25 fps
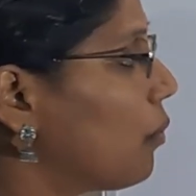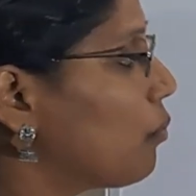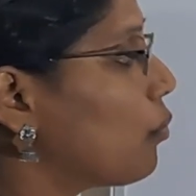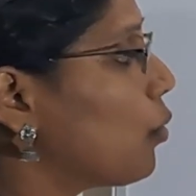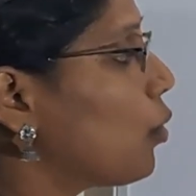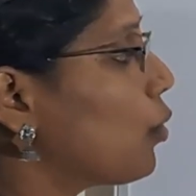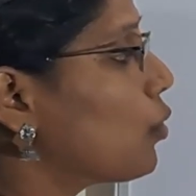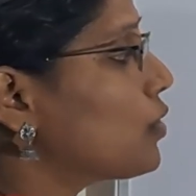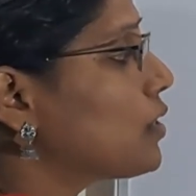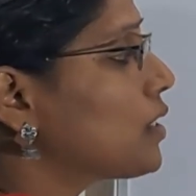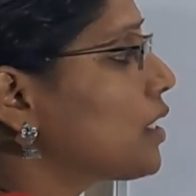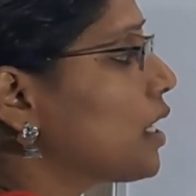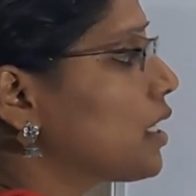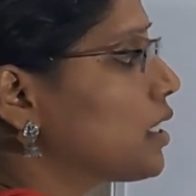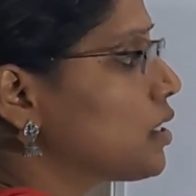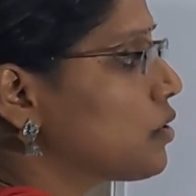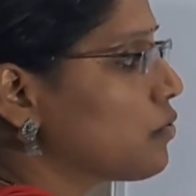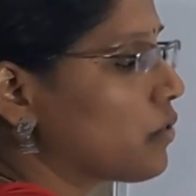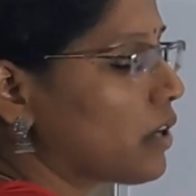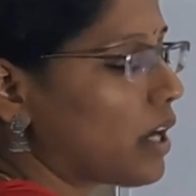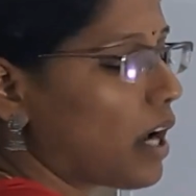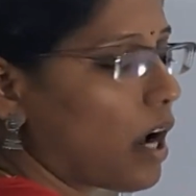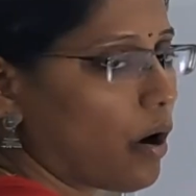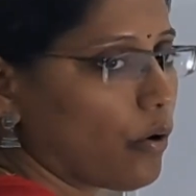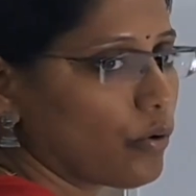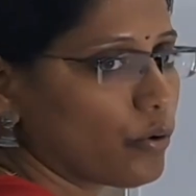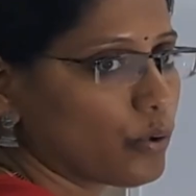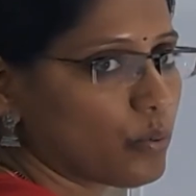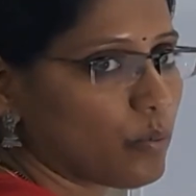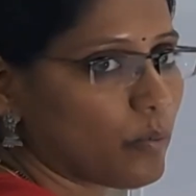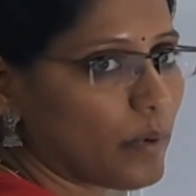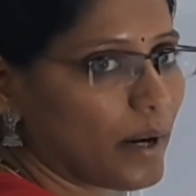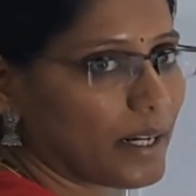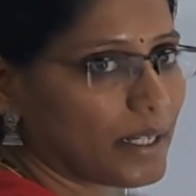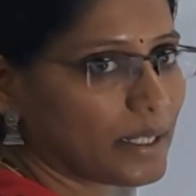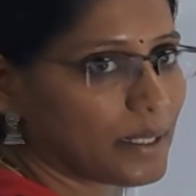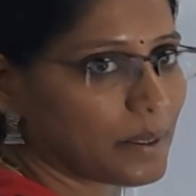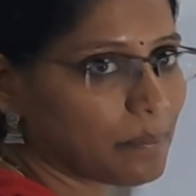Both sides we have to
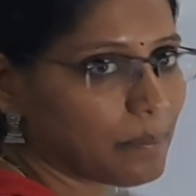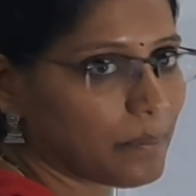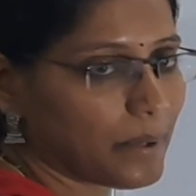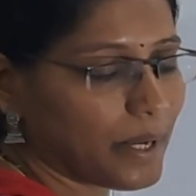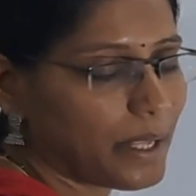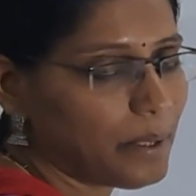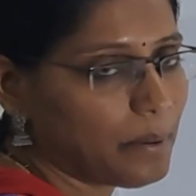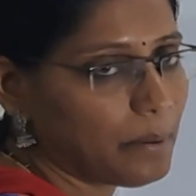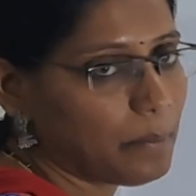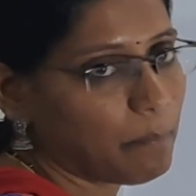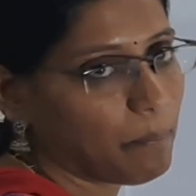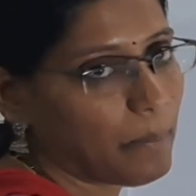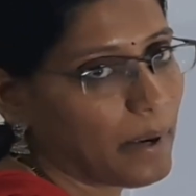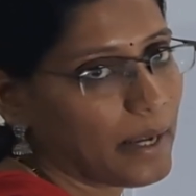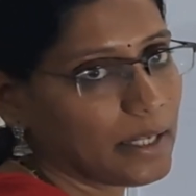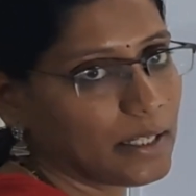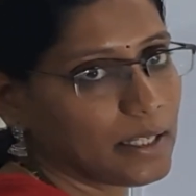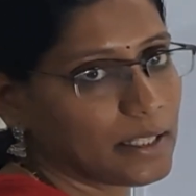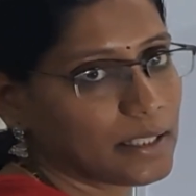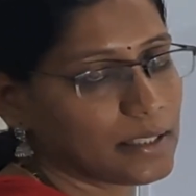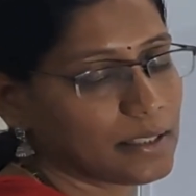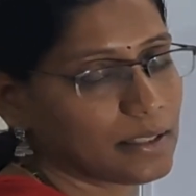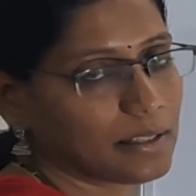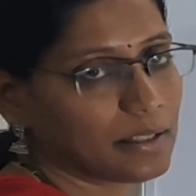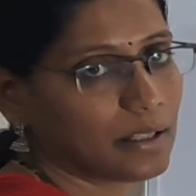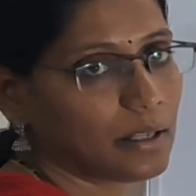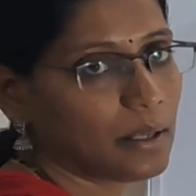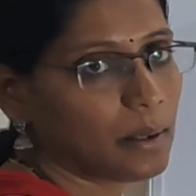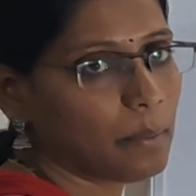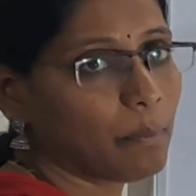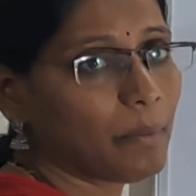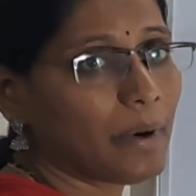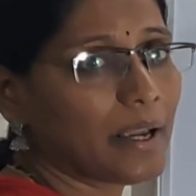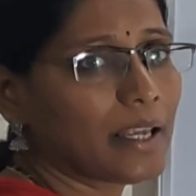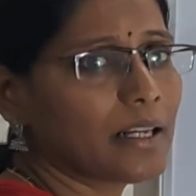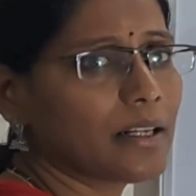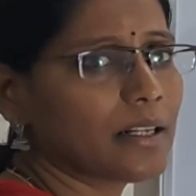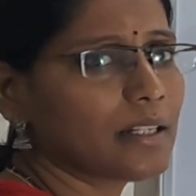multiply minus.
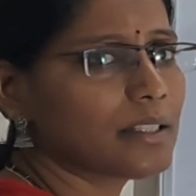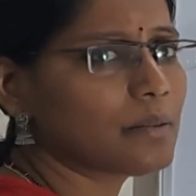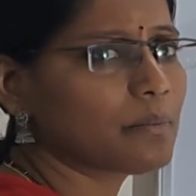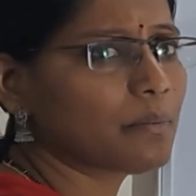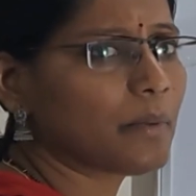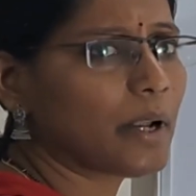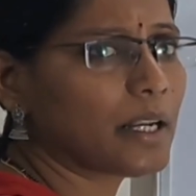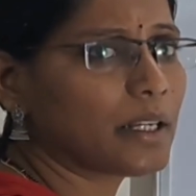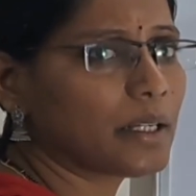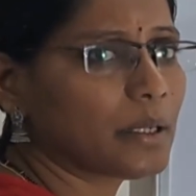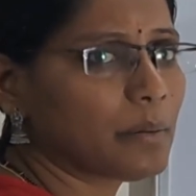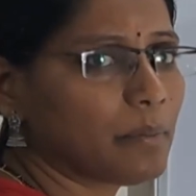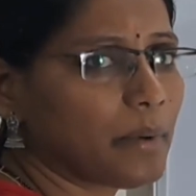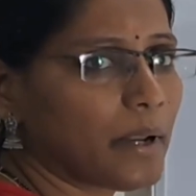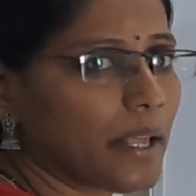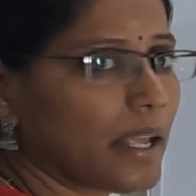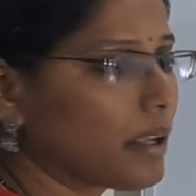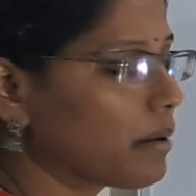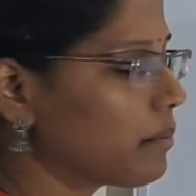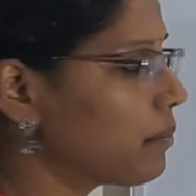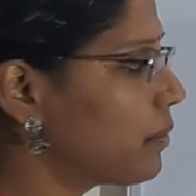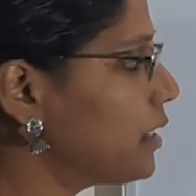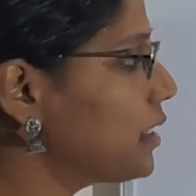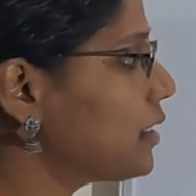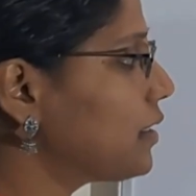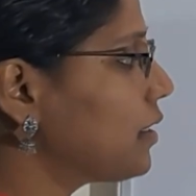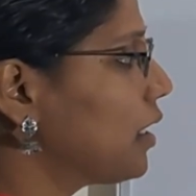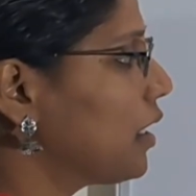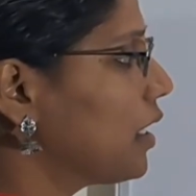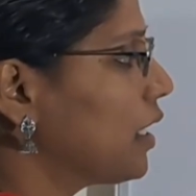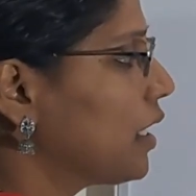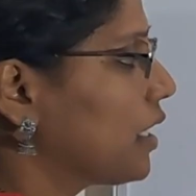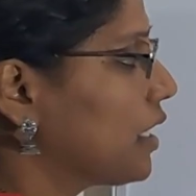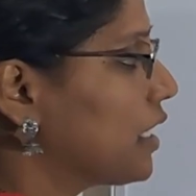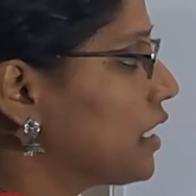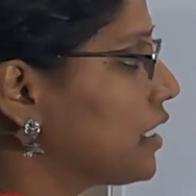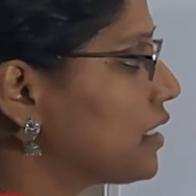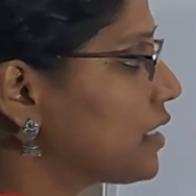Minus multiplying means
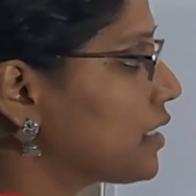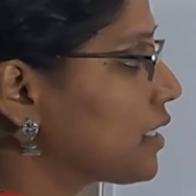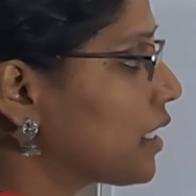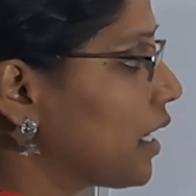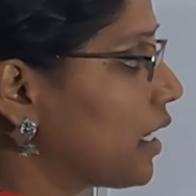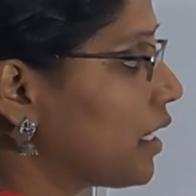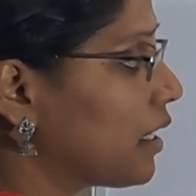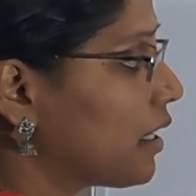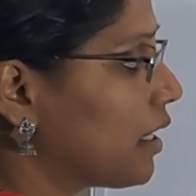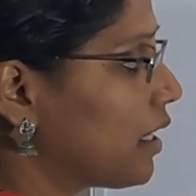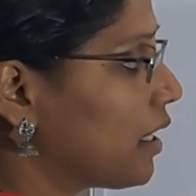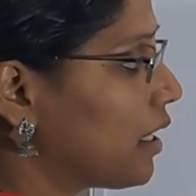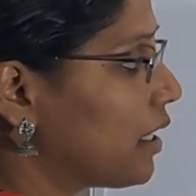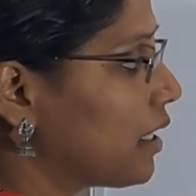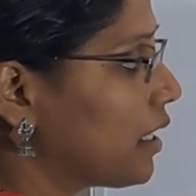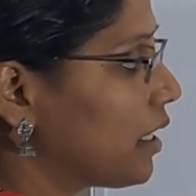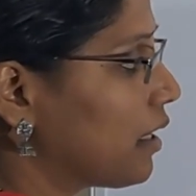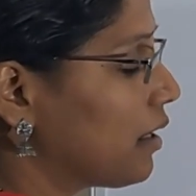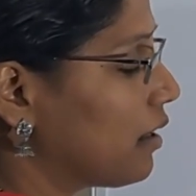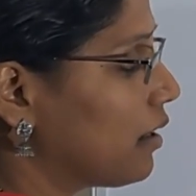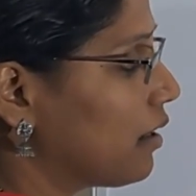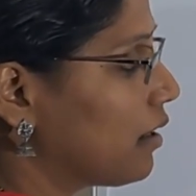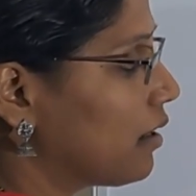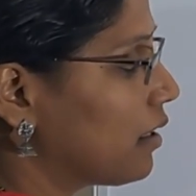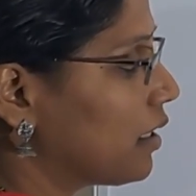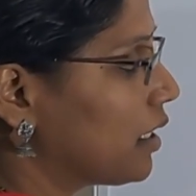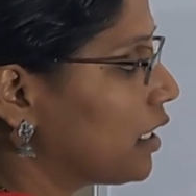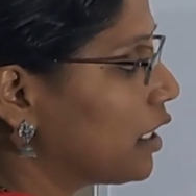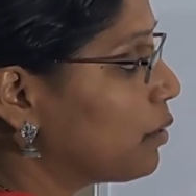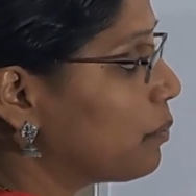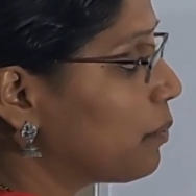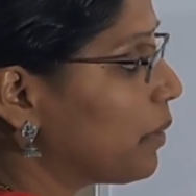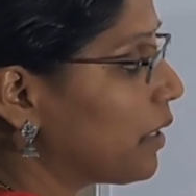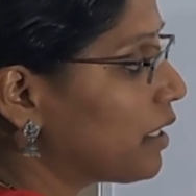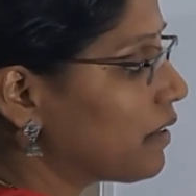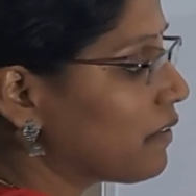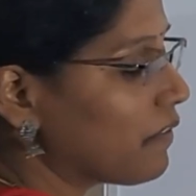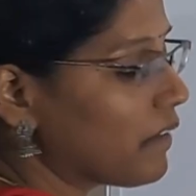inside
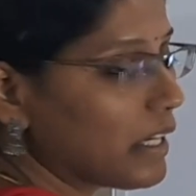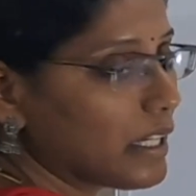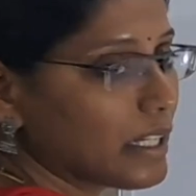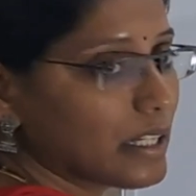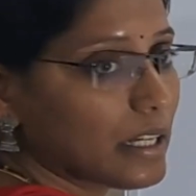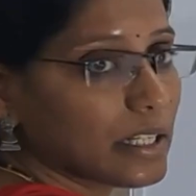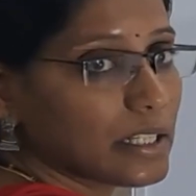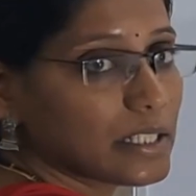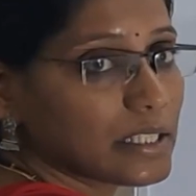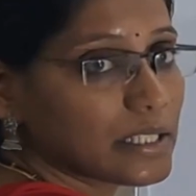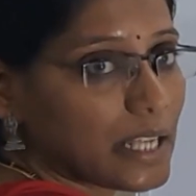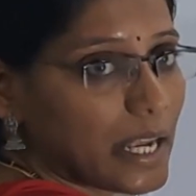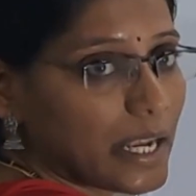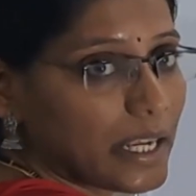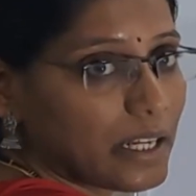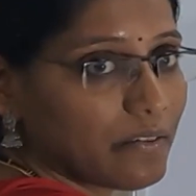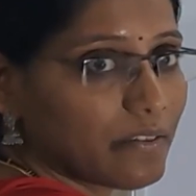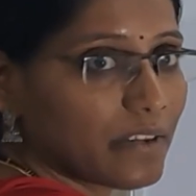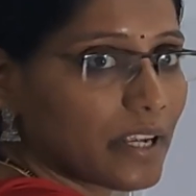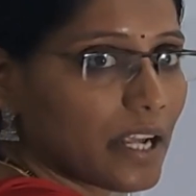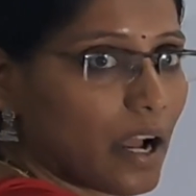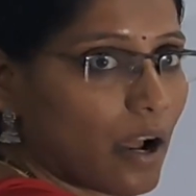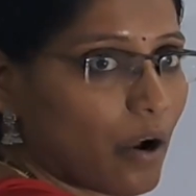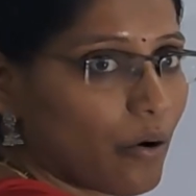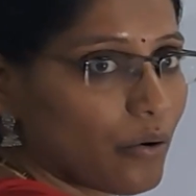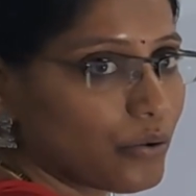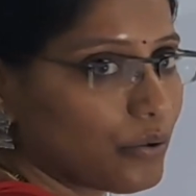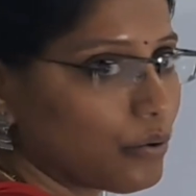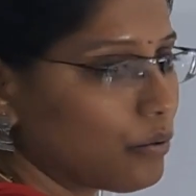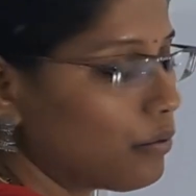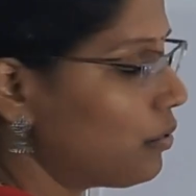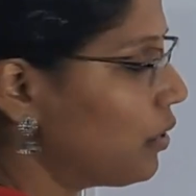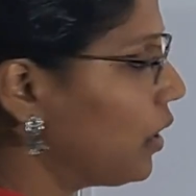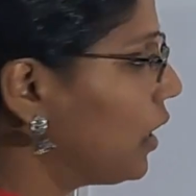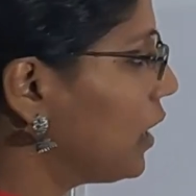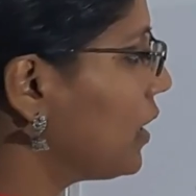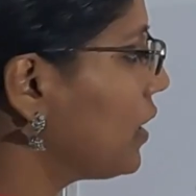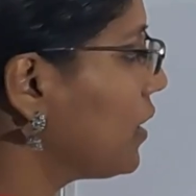in between sign we have
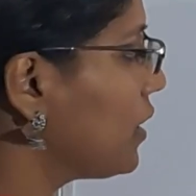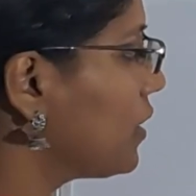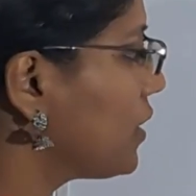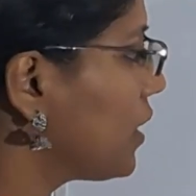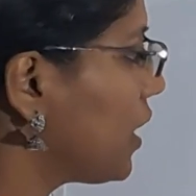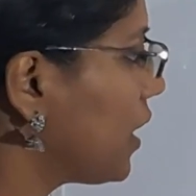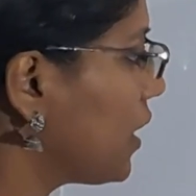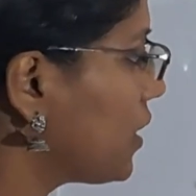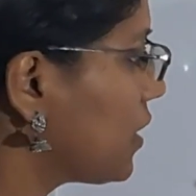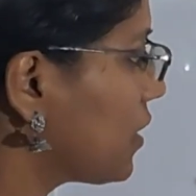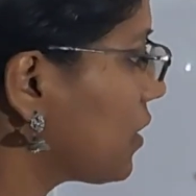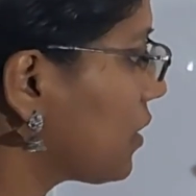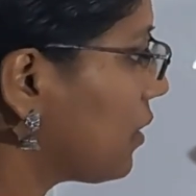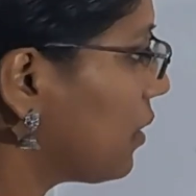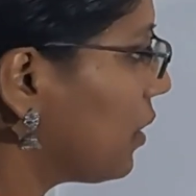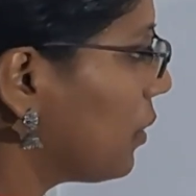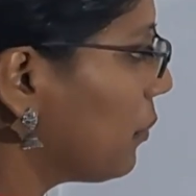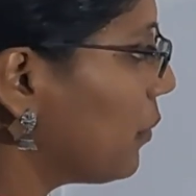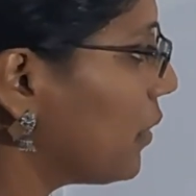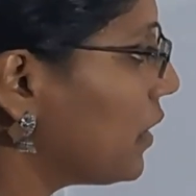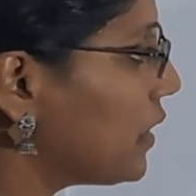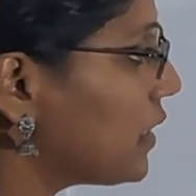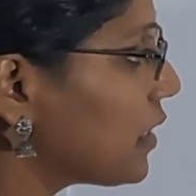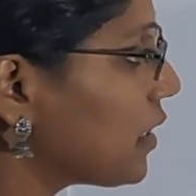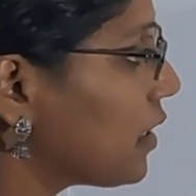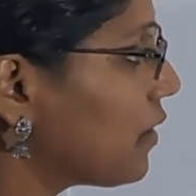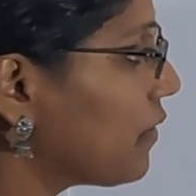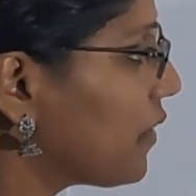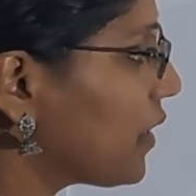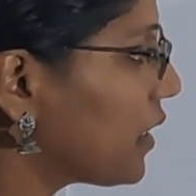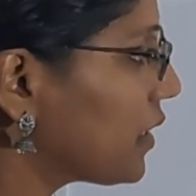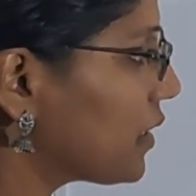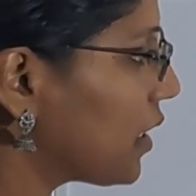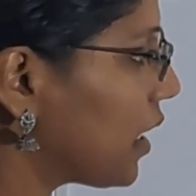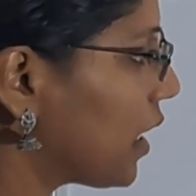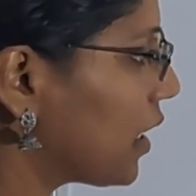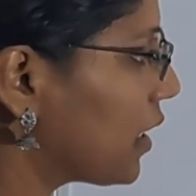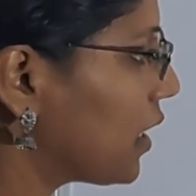to change. Means
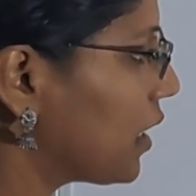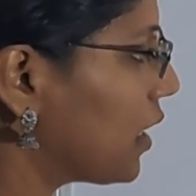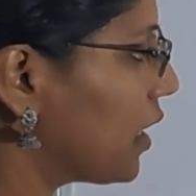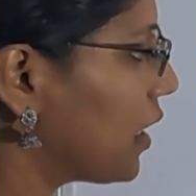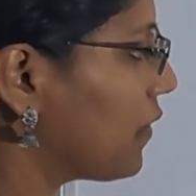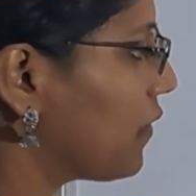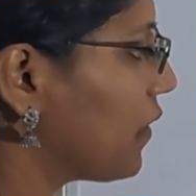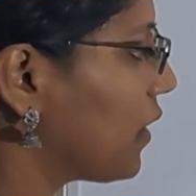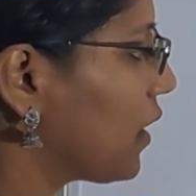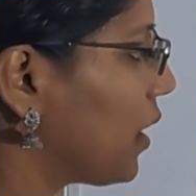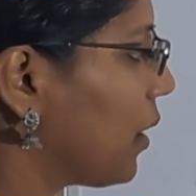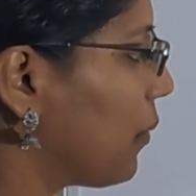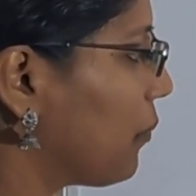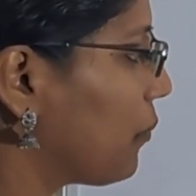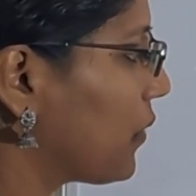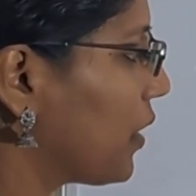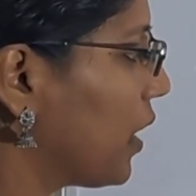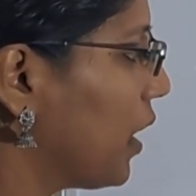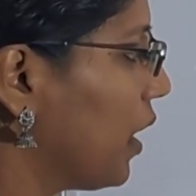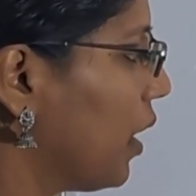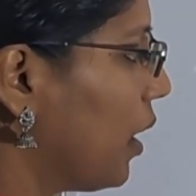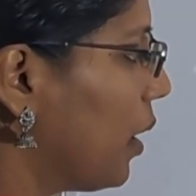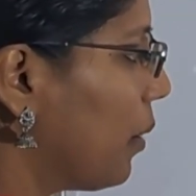reverse order it will come.